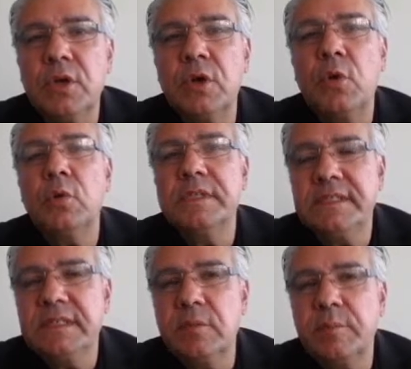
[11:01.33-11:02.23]

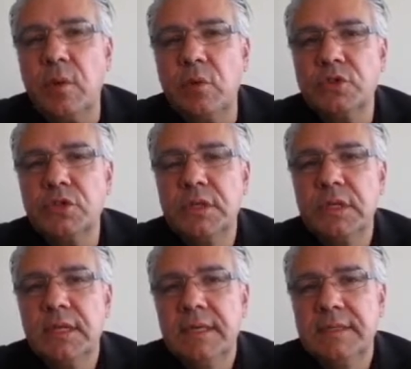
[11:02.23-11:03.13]
holistic approach
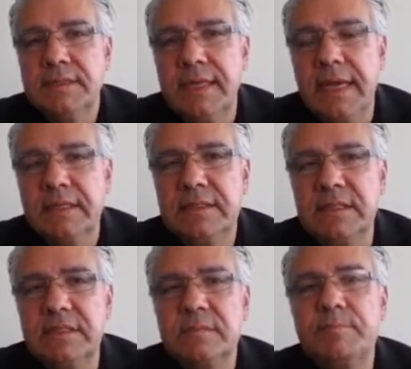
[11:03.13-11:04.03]
that
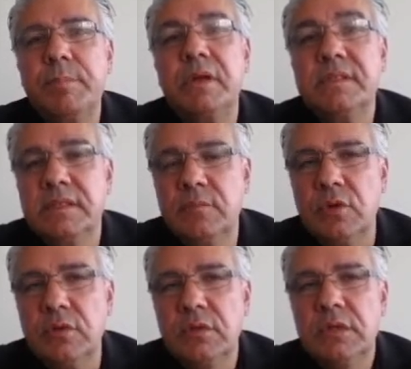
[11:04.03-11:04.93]
is
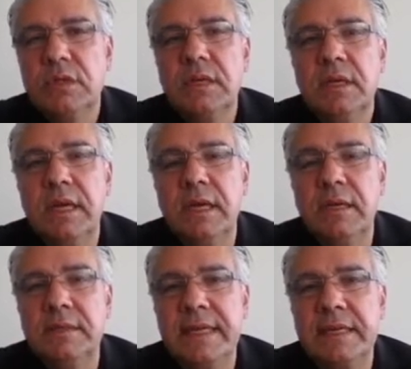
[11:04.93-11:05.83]
possible,
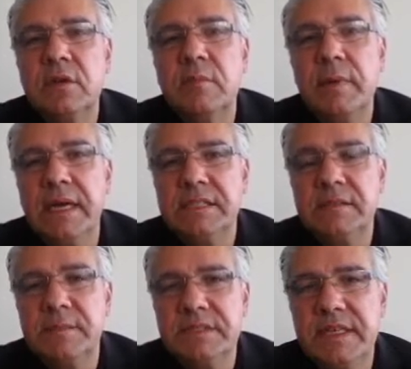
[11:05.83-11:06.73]
that combines
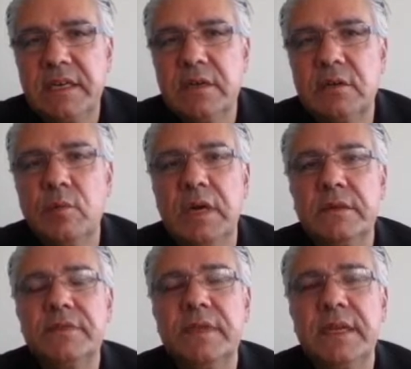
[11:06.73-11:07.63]
material
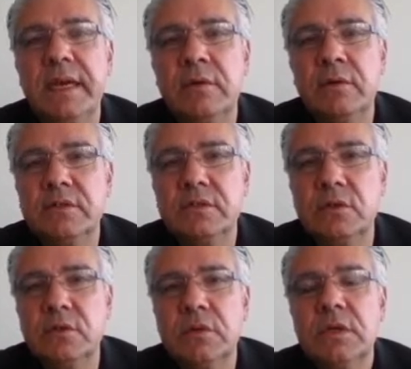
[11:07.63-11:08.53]
wealth and
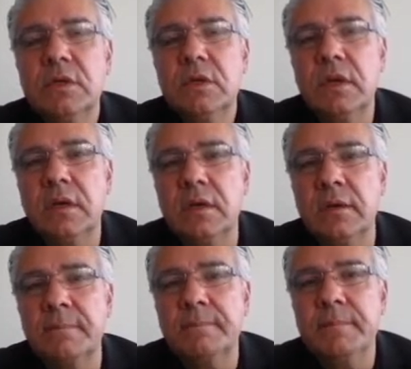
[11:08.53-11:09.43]
also
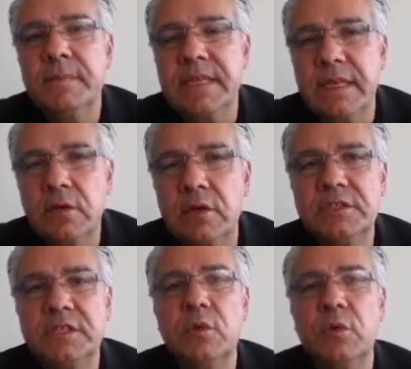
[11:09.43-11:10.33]

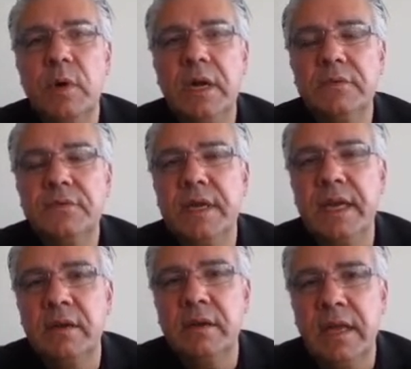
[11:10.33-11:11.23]
psychological wealth
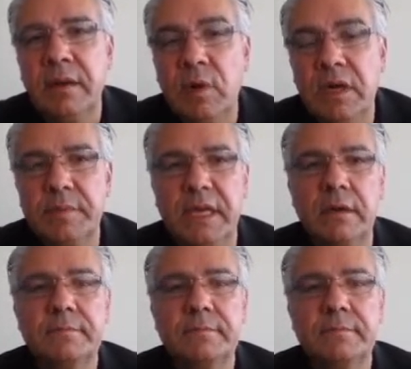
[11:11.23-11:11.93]
and well-being.